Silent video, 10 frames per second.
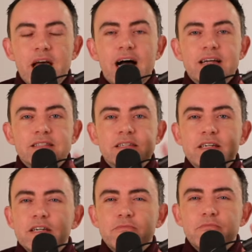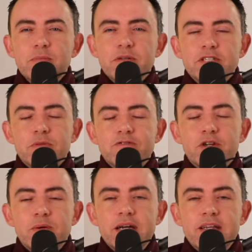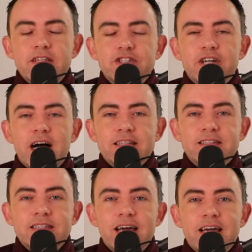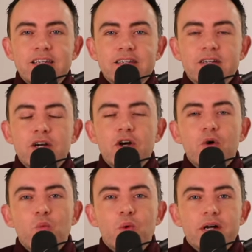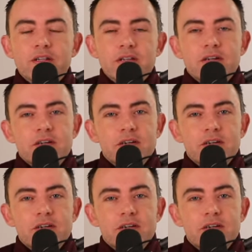And maybe some of you in the chat today will